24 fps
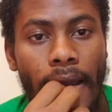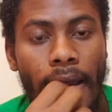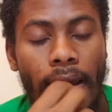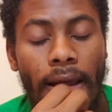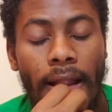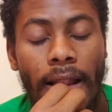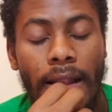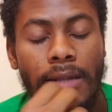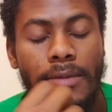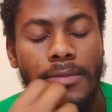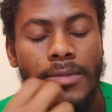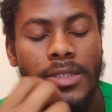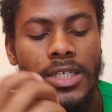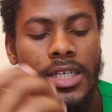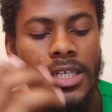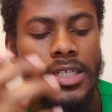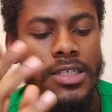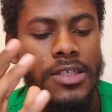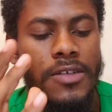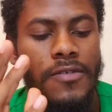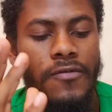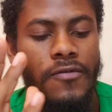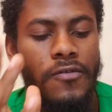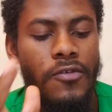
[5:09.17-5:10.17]
I'll
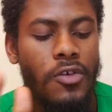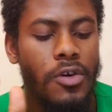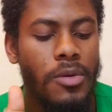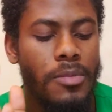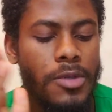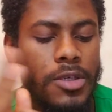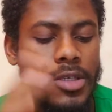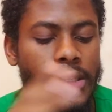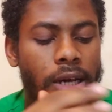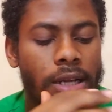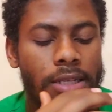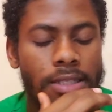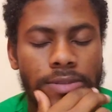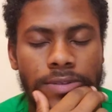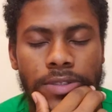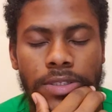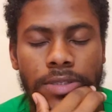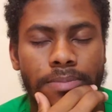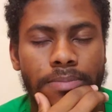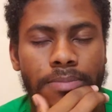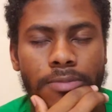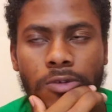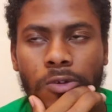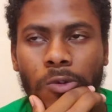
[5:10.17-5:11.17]
just inform you that
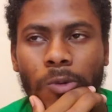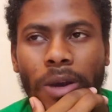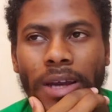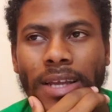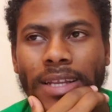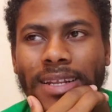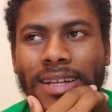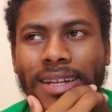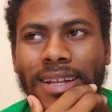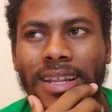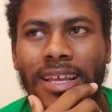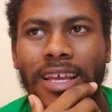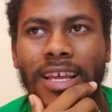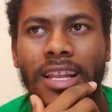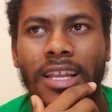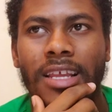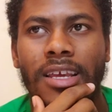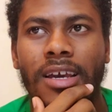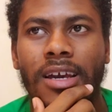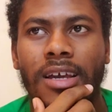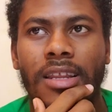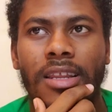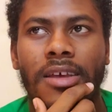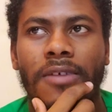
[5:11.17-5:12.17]
quite
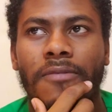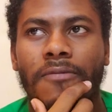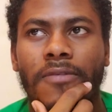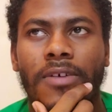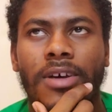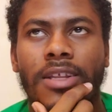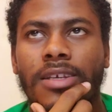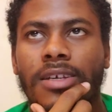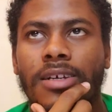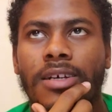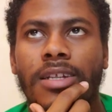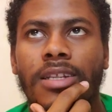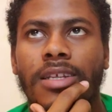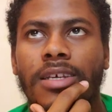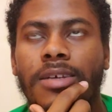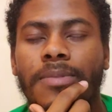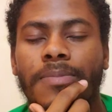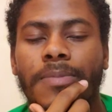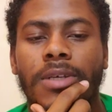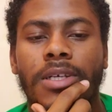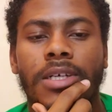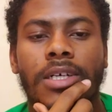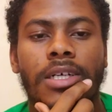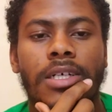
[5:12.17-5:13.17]
clearly and emphatically
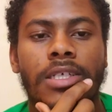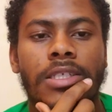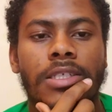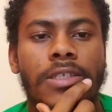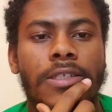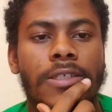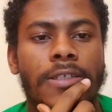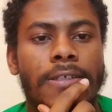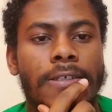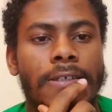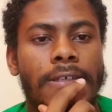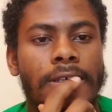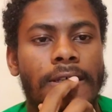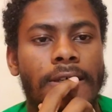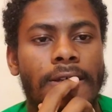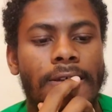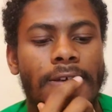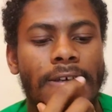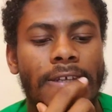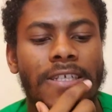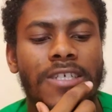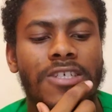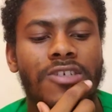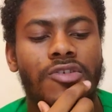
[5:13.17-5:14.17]
because
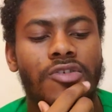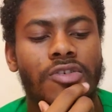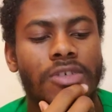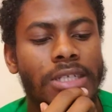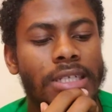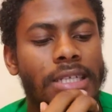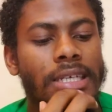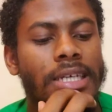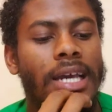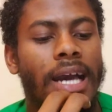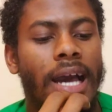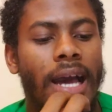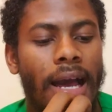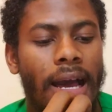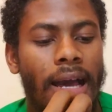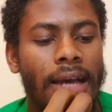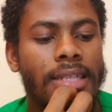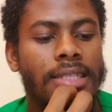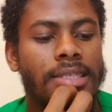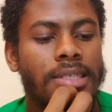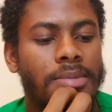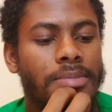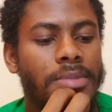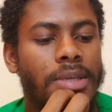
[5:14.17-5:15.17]
it is really
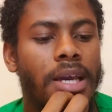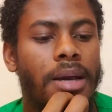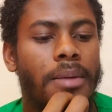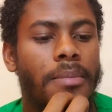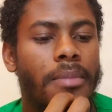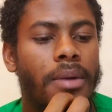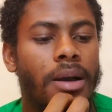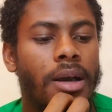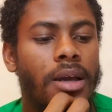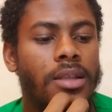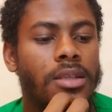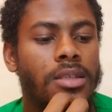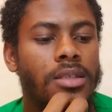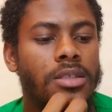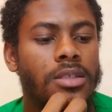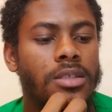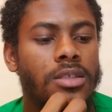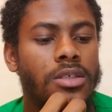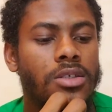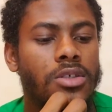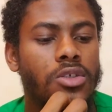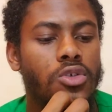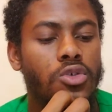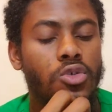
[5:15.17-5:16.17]
hard to be a man.
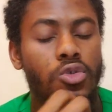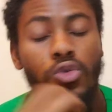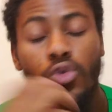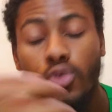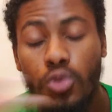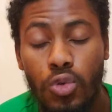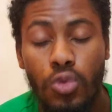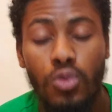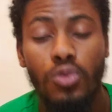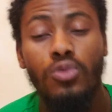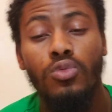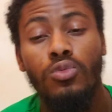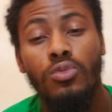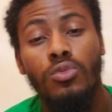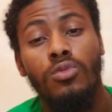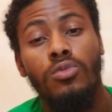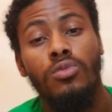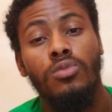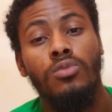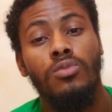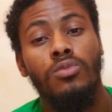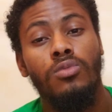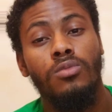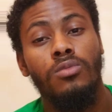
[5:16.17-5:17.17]
You
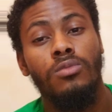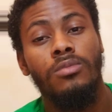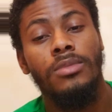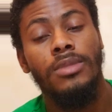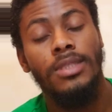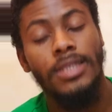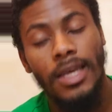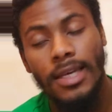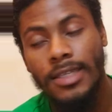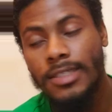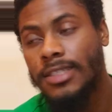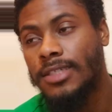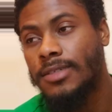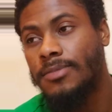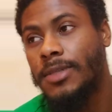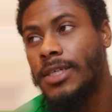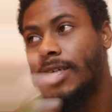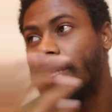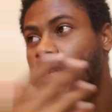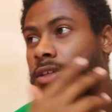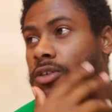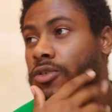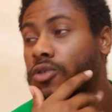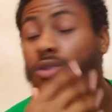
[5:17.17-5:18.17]
test me.
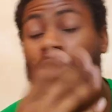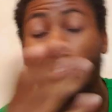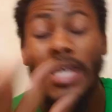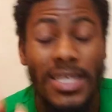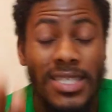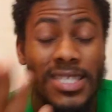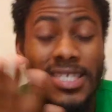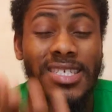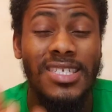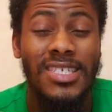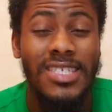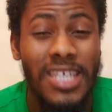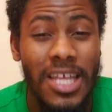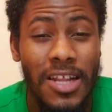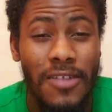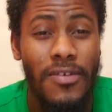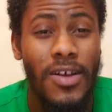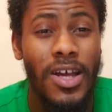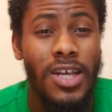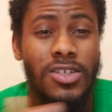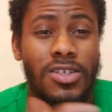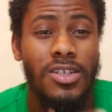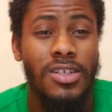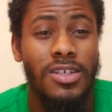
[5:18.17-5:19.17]
You test yourself
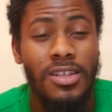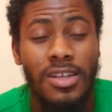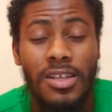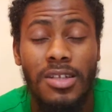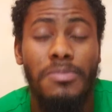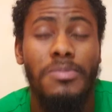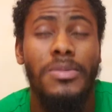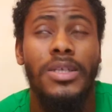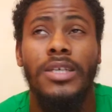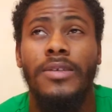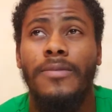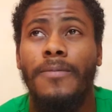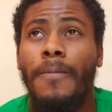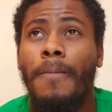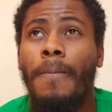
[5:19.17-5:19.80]
actually, not me.